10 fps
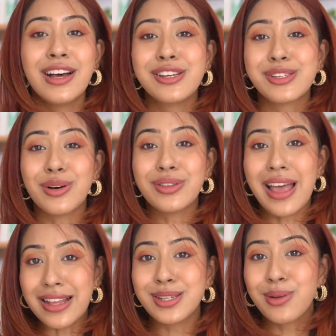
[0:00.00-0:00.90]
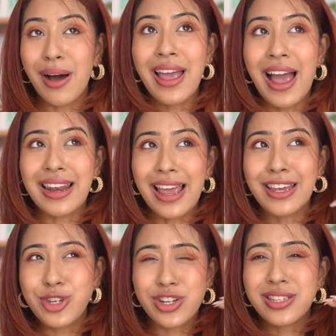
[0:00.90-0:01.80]
So that's why I
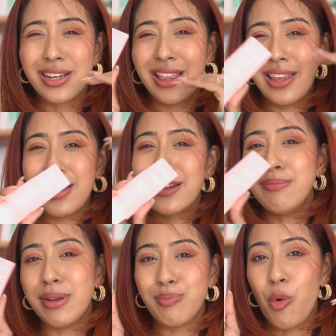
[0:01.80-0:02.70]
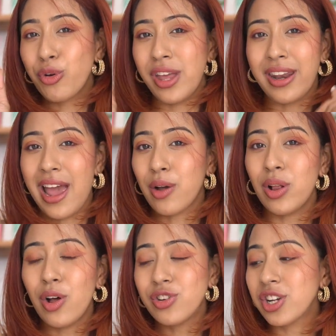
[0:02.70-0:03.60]
like it just a little bit more than
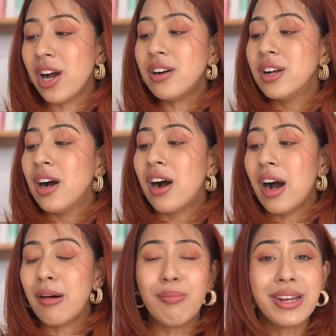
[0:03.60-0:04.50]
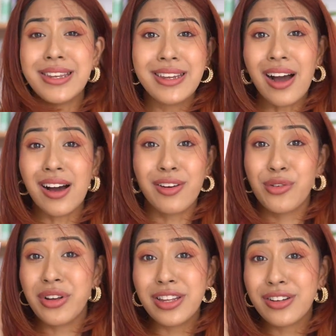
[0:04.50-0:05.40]
Aqualogica. But yeah, a
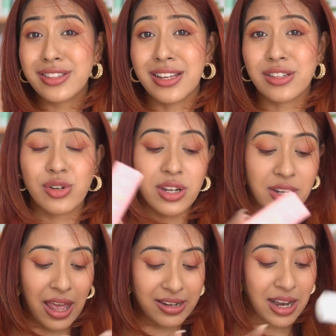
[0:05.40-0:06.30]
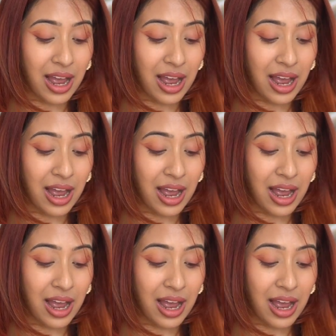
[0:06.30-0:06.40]
really good sunscreen that